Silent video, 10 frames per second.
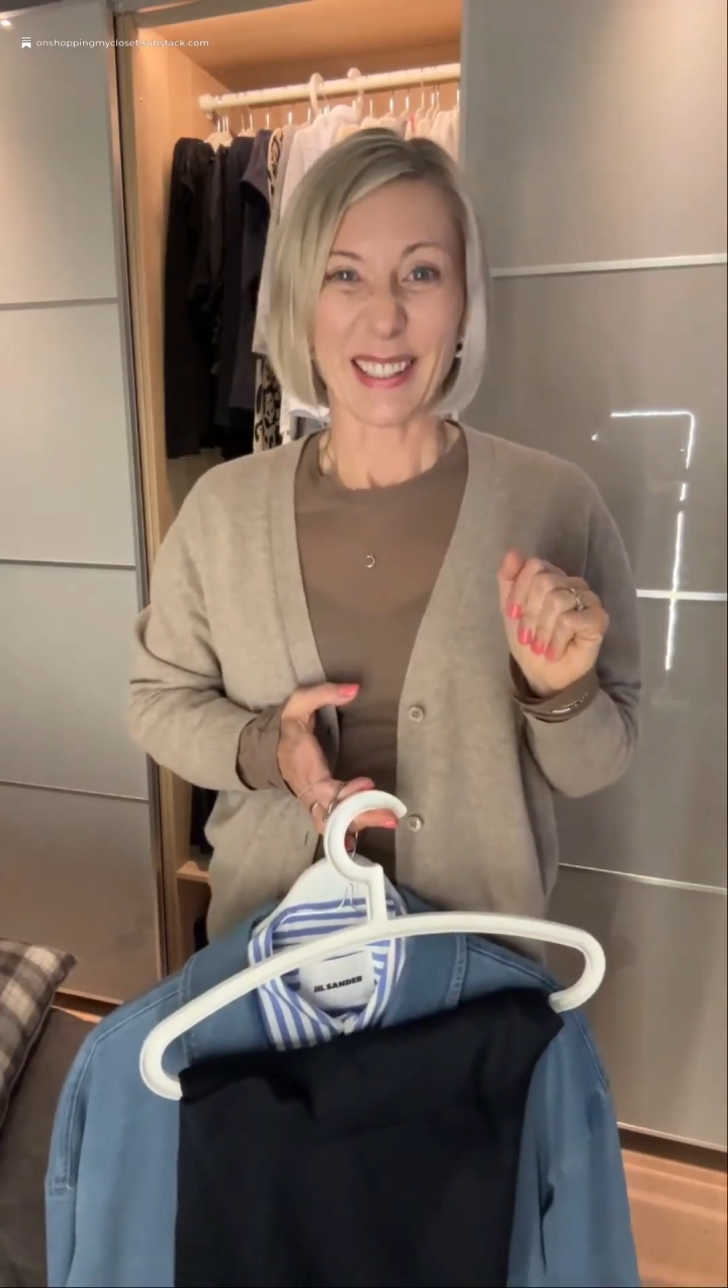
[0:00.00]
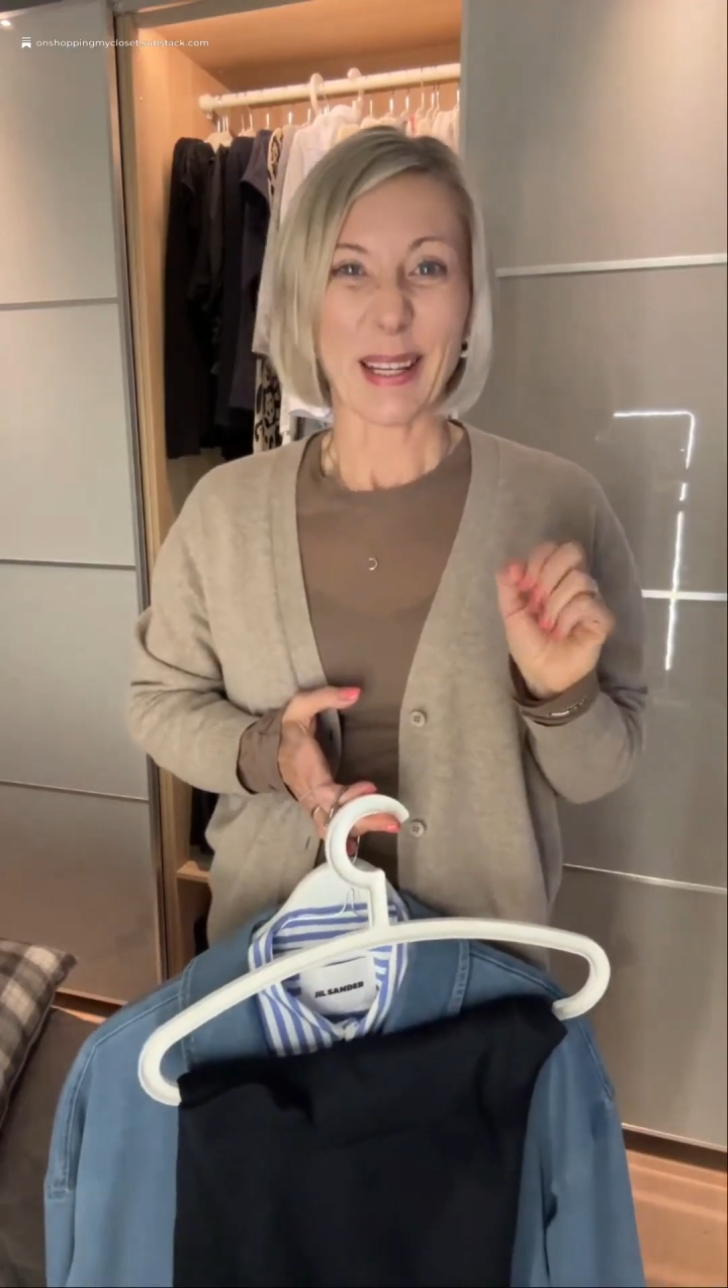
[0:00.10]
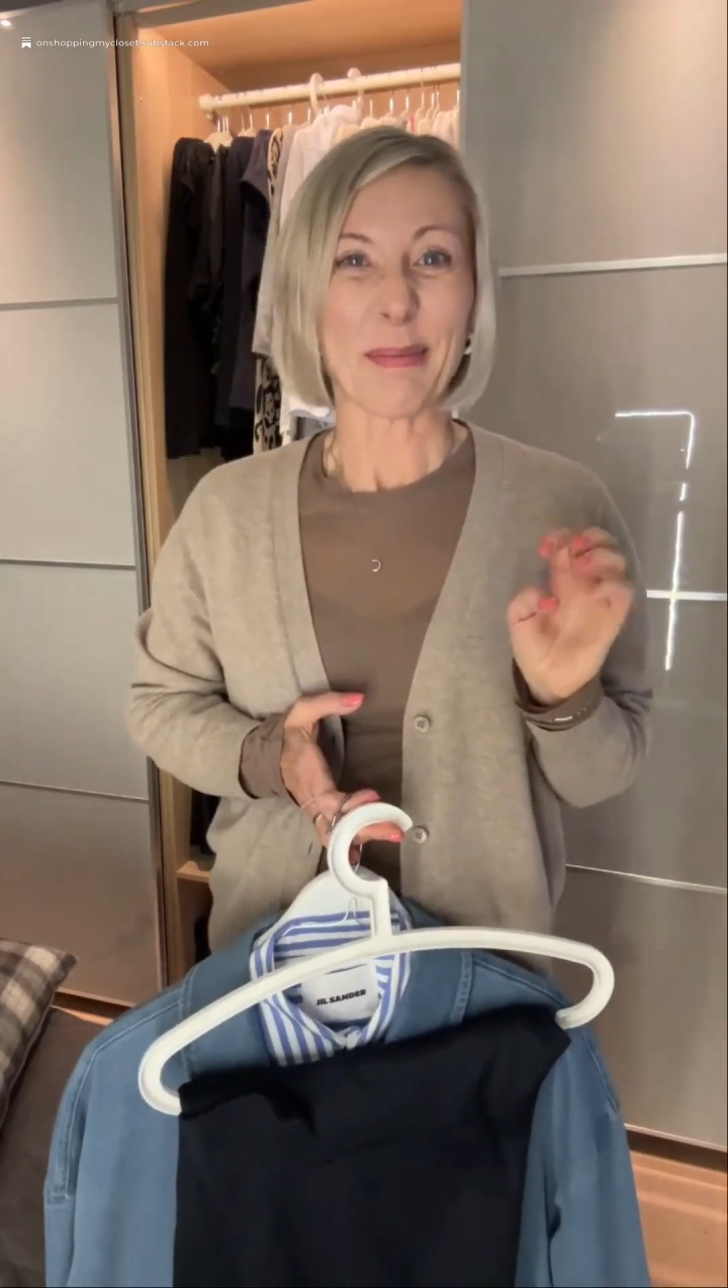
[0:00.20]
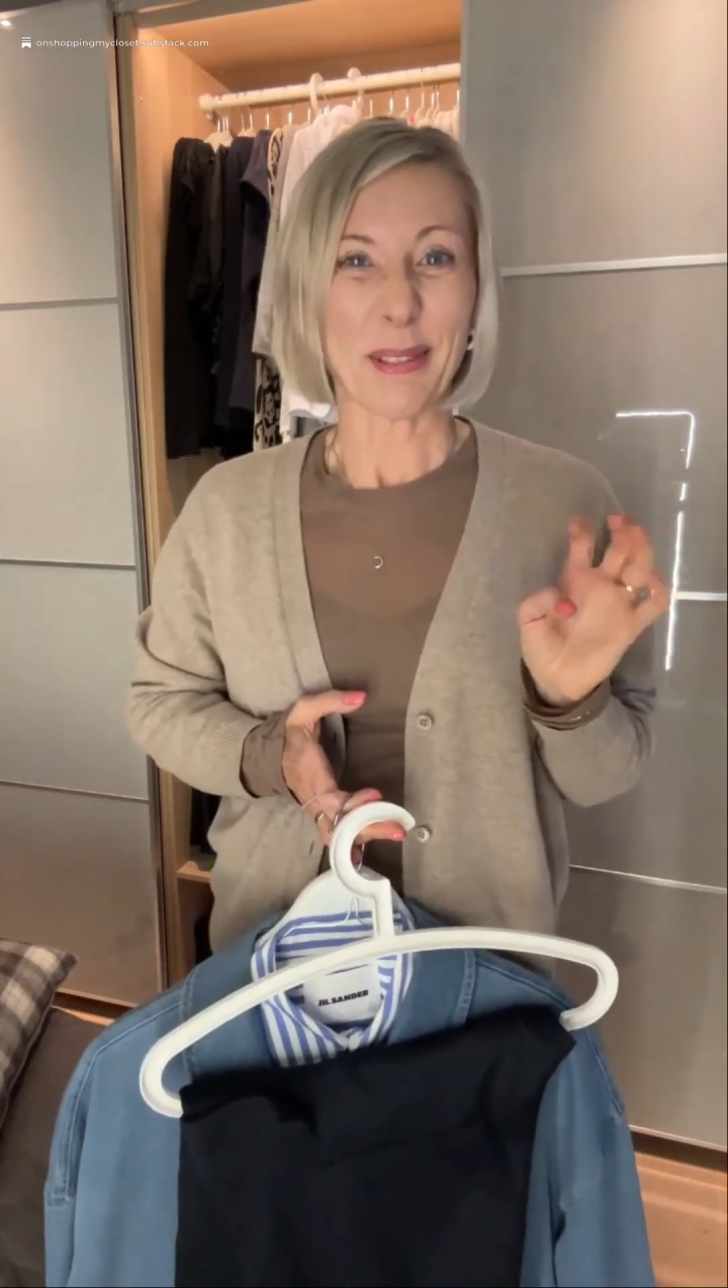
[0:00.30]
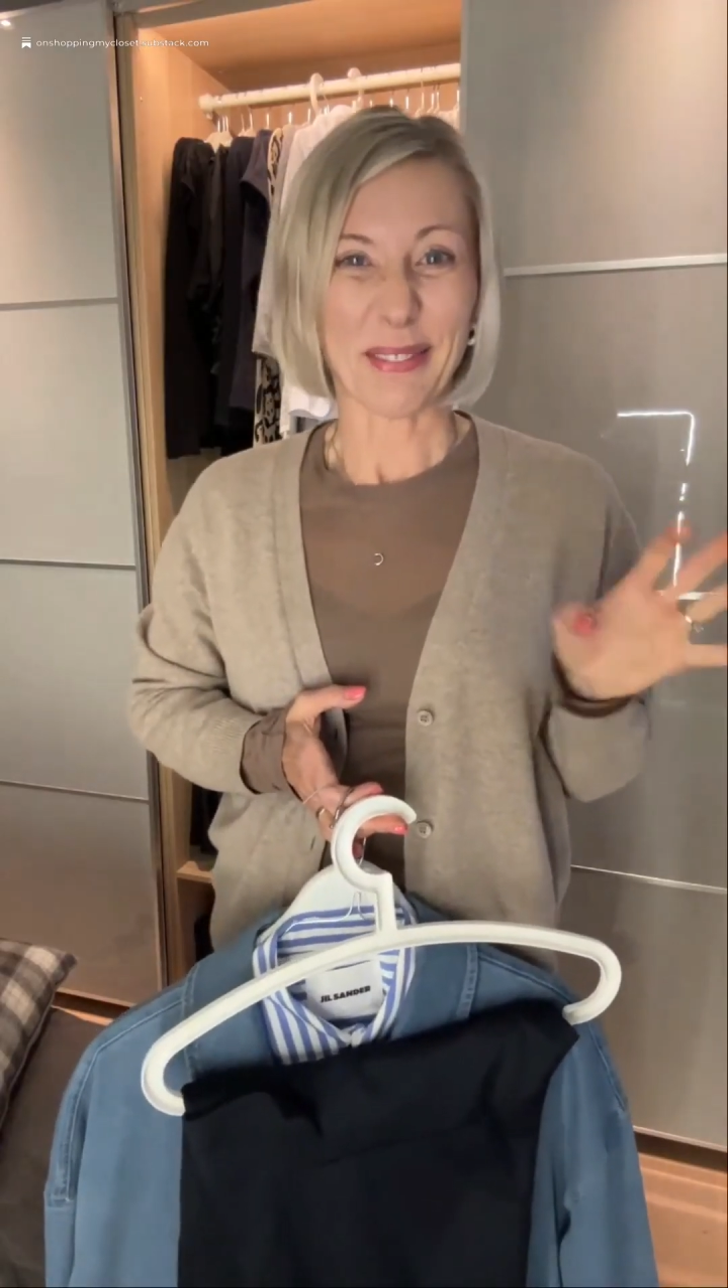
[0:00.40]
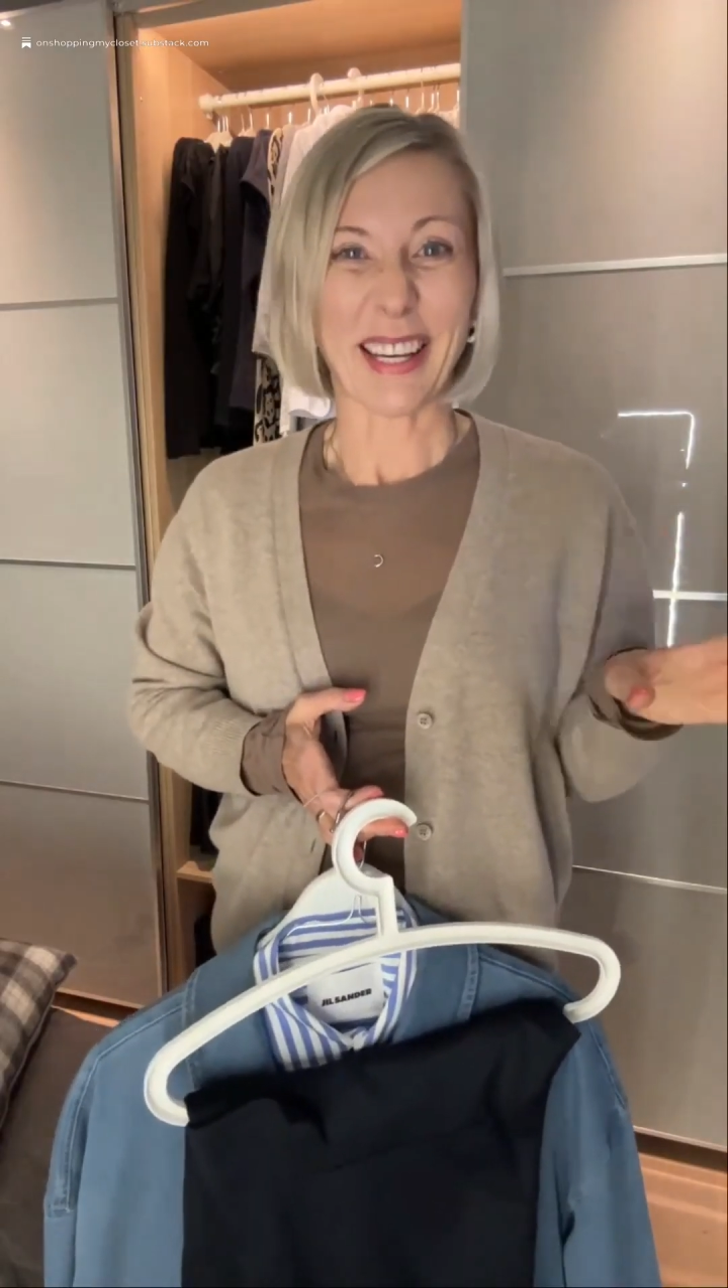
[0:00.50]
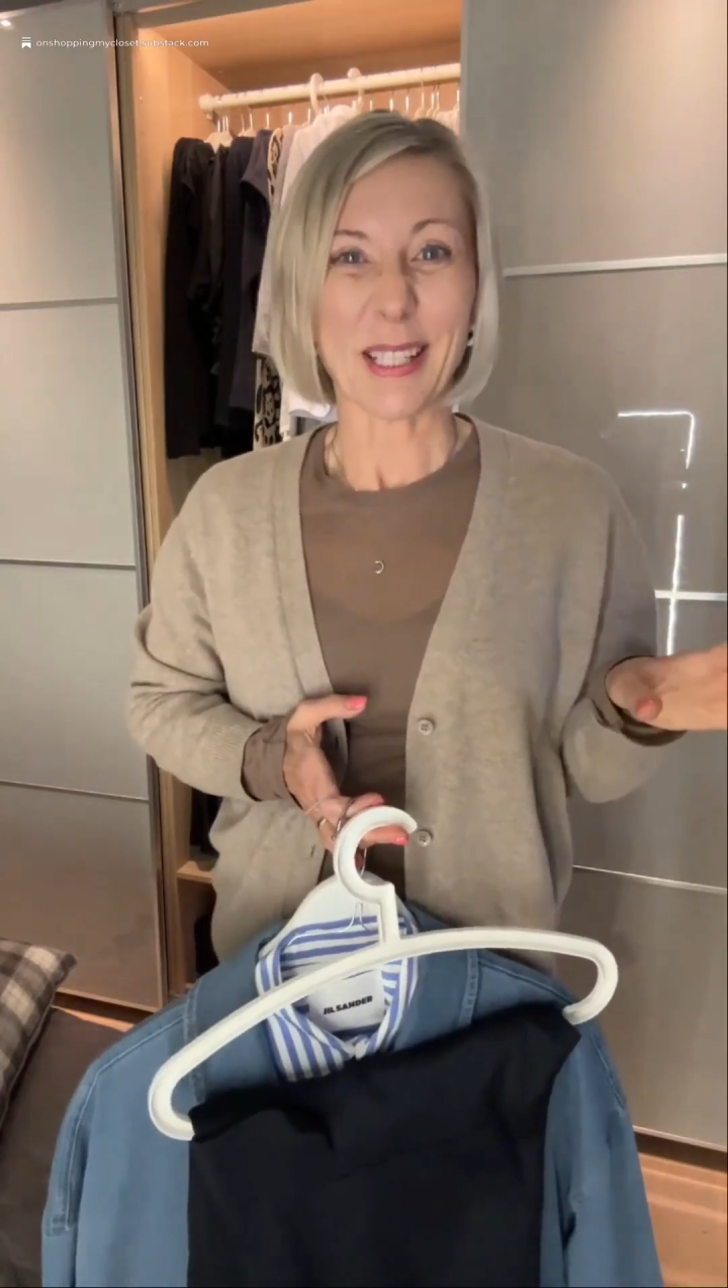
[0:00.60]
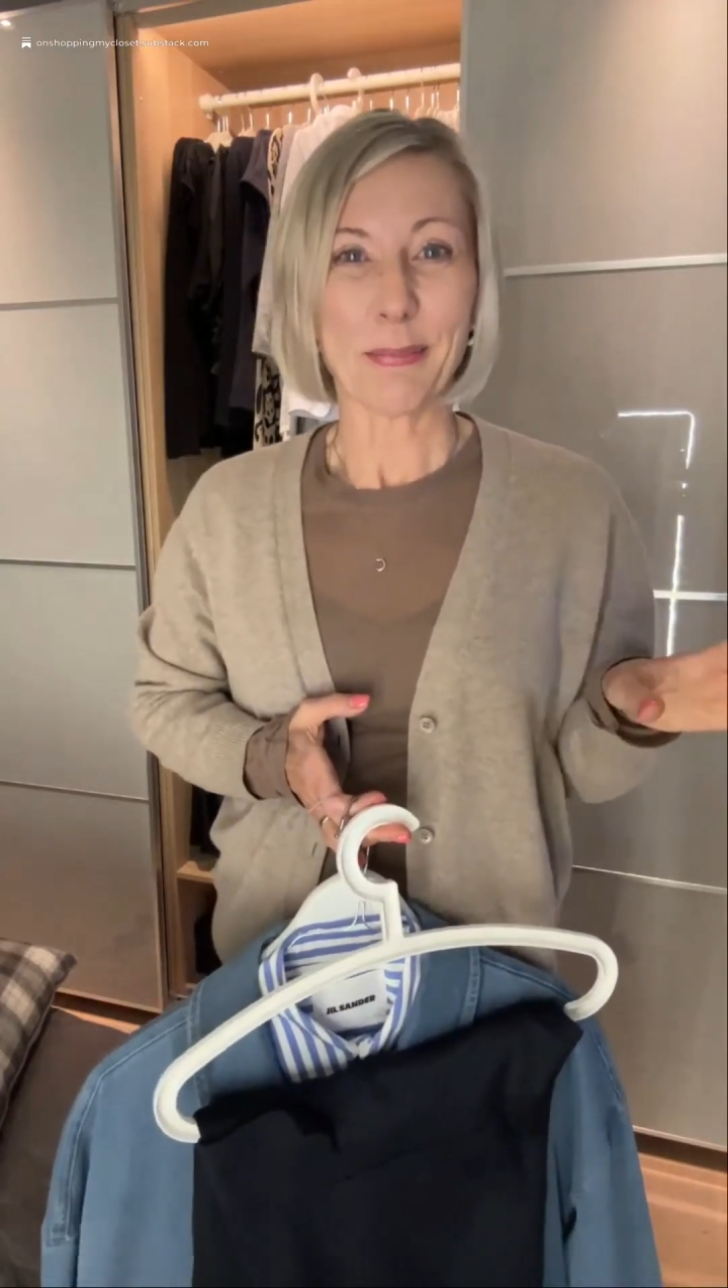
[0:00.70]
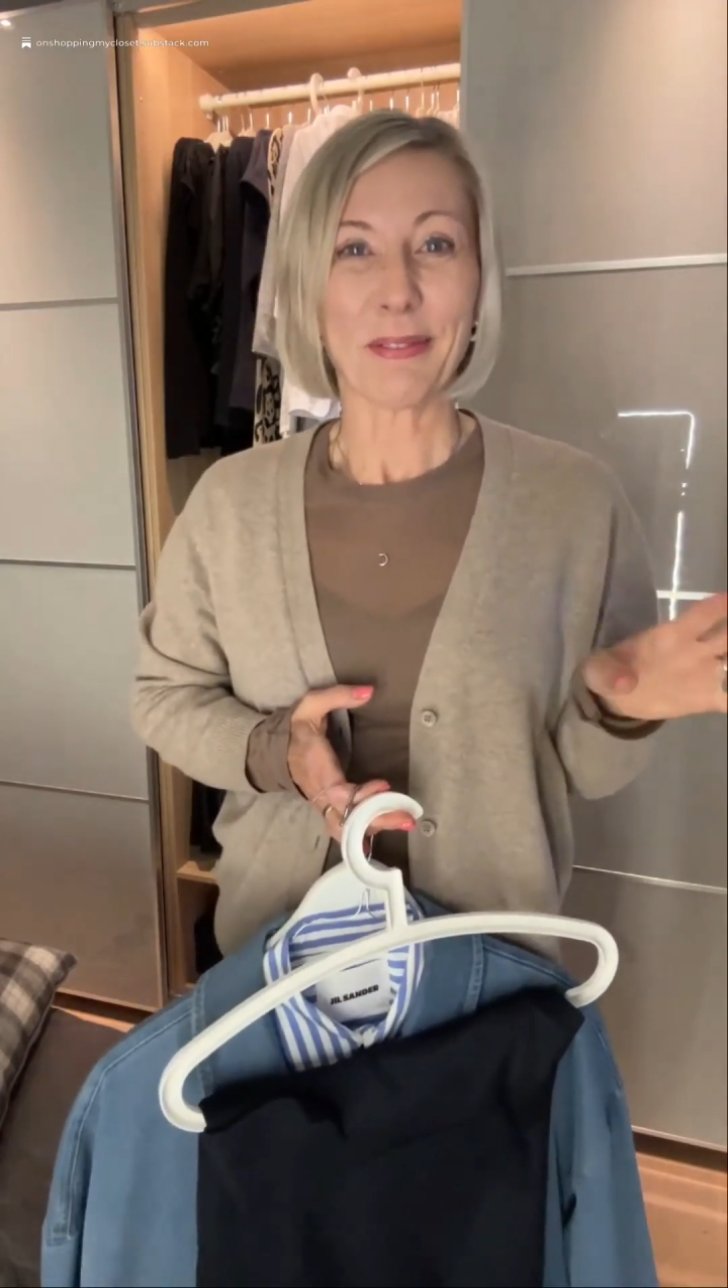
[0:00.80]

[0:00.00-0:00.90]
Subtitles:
a couple of days